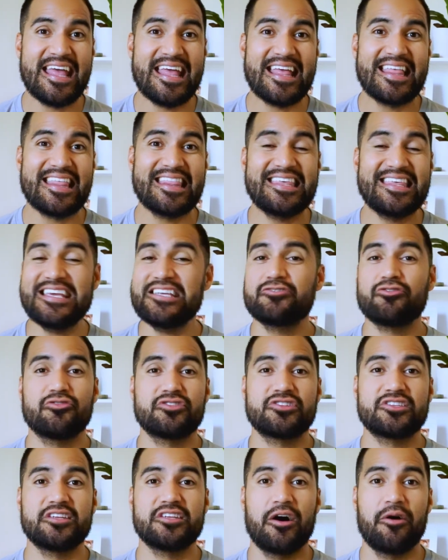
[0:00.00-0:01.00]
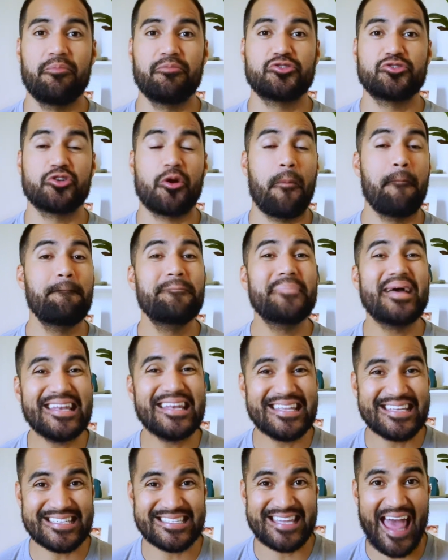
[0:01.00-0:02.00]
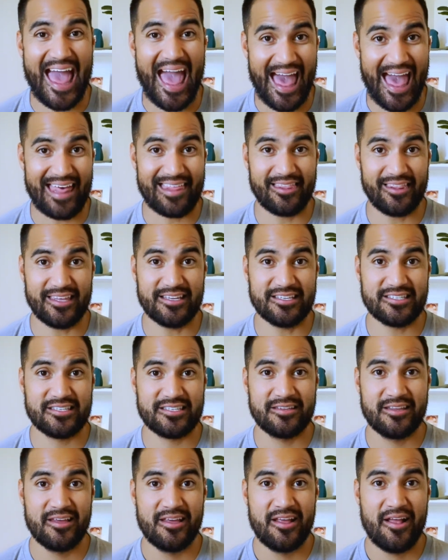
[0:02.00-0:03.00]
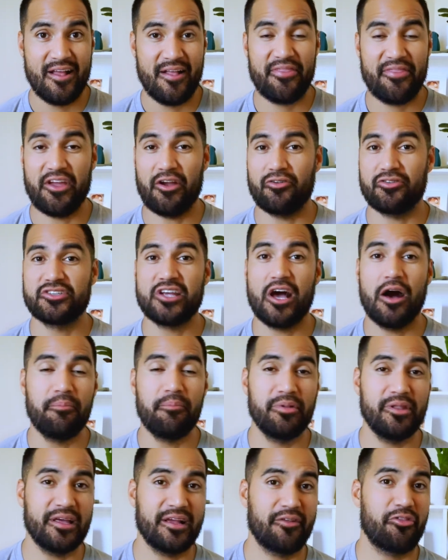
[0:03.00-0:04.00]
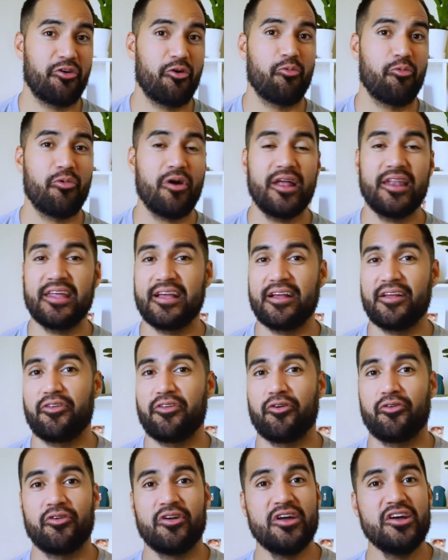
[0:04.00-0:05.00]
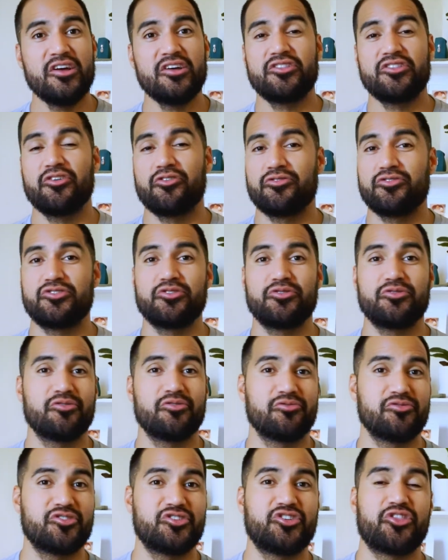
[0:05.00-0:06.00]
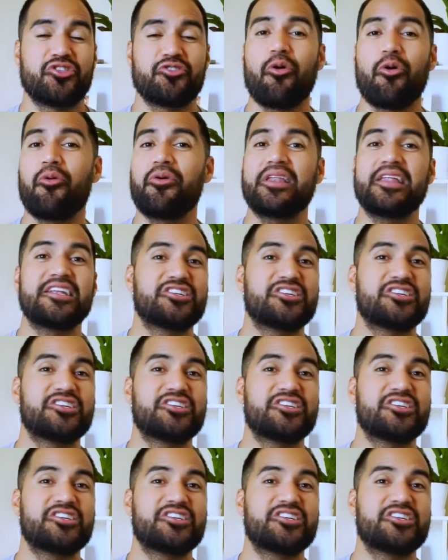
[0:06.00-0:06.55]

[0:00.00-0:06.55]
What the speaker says: these are some tremendous athletes. They are tumbling, they're running, they're throwing each